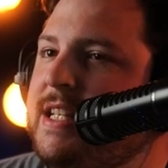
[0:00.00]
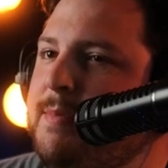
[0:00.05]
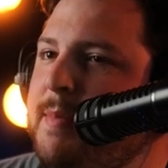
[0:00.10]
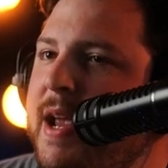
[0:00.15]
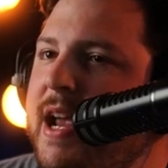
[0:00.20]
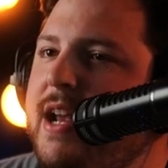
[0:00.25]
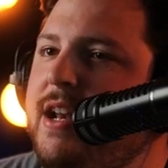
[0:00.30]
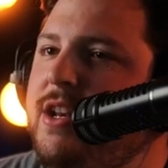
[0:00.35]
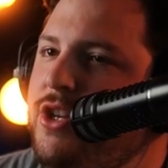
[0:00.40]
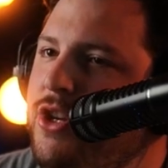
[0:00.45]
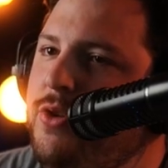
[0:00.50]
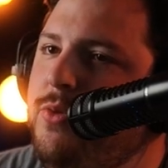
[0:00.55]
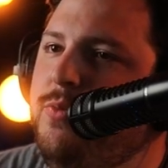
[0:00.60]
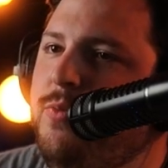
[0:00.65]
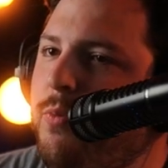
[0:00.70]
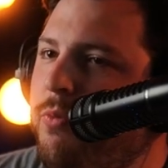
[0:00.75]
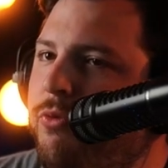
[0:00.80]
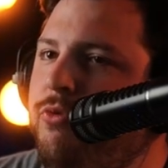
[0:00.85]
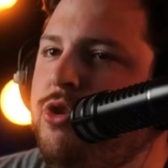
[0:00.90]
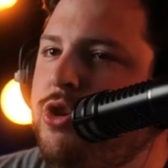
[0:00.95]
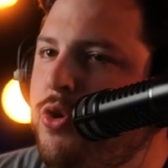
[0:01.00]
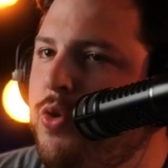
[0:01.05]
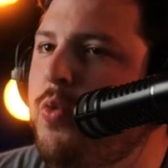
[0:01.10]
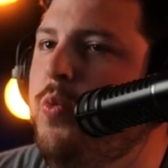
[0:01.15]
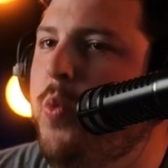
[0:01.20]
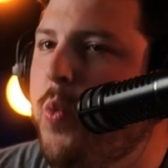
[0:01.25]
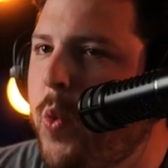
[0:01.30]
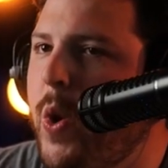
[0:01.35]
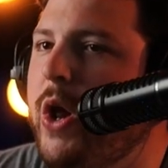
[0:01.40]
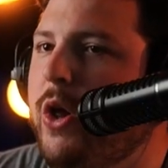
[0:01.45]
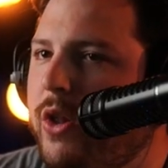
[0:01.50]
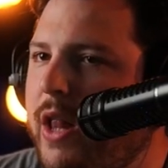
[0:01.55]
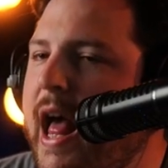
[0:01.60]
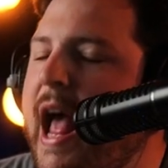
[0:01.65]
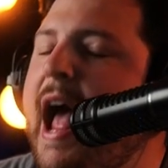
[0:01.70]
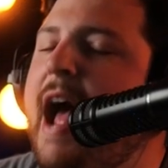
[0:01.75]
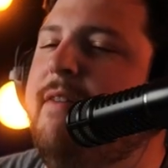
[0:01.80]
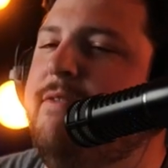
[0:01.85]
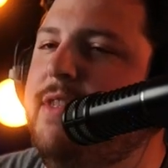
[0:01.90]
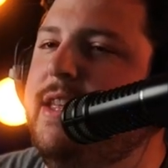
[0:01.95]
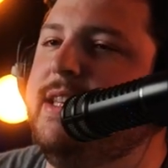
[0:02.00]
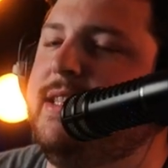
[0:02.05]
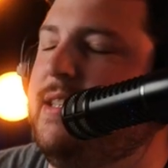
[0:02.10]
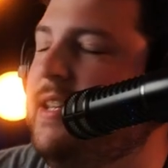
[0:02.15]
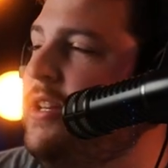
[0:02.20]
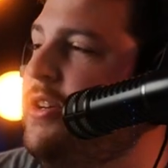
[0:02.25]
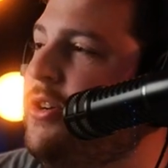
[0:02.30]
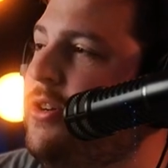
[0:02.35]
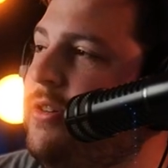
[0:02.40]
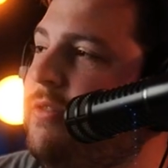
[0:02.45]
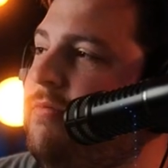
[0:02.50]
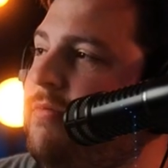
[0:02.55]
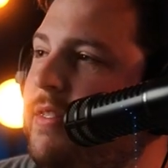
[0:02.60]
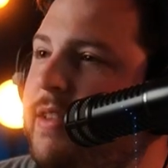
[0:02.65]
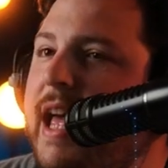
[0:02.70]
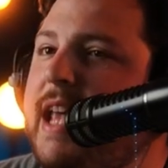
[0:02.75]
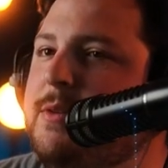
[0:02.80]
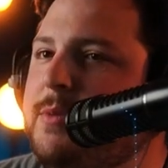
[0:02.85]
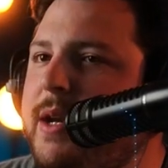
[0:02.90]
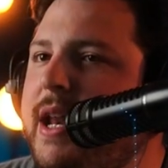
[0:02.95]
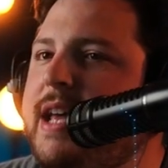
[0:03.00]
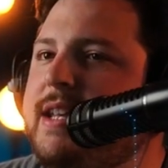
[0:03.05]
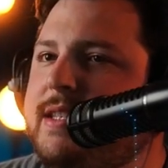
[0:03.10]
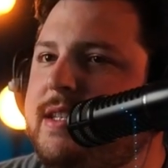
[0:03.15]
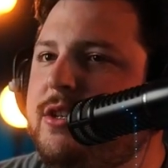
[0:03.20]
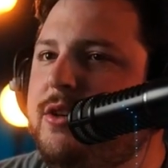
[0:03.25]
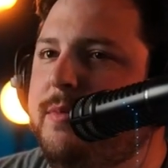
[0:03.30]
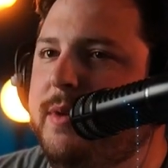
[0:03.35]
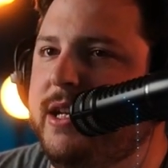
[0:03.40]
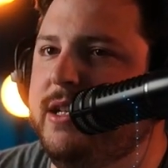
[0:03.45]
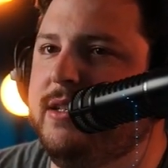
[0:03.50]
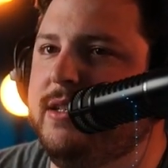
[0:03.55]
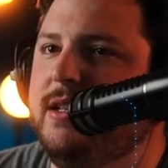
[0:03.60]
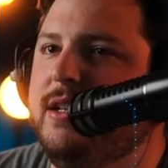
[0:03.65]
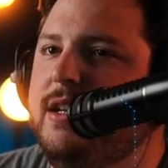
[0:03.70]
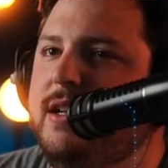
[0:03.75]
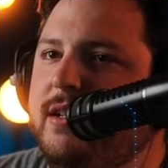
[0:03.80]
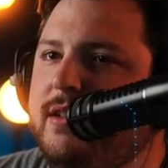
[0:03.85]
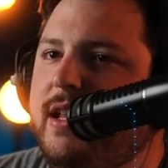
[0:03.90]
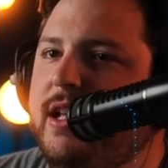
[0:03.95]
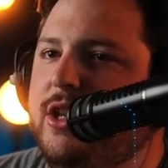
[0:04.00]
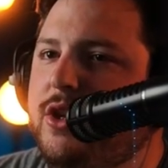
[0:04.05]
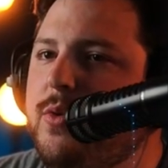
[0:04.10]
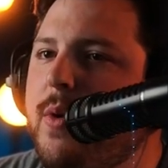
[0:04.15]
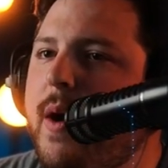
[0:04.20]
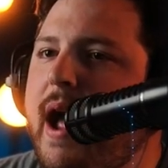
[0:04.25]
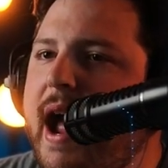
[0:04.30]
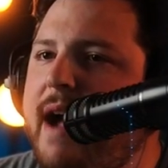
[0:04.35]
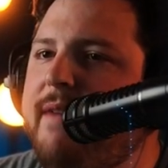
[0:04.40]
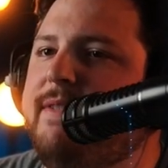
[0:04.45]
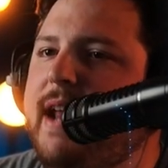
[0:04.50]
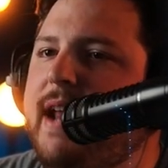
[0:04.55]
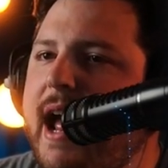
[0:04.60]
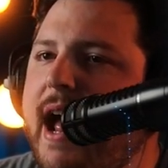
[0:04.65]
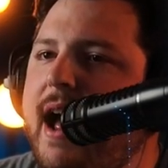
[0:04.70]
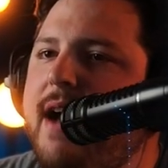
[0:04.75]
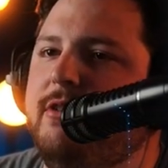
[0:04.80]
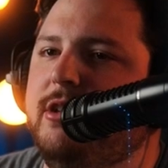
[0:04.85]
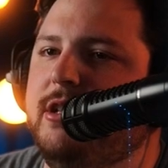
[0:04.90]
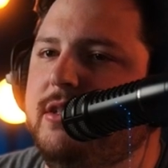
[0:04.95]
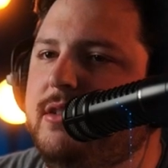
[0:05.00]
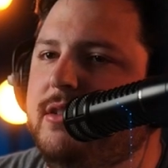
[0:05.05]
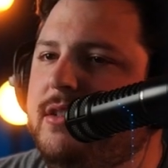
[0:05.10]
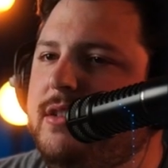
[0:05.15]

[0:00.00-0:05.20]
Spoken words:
man, you will have this in your, that's what S tier means. Like you have to have it.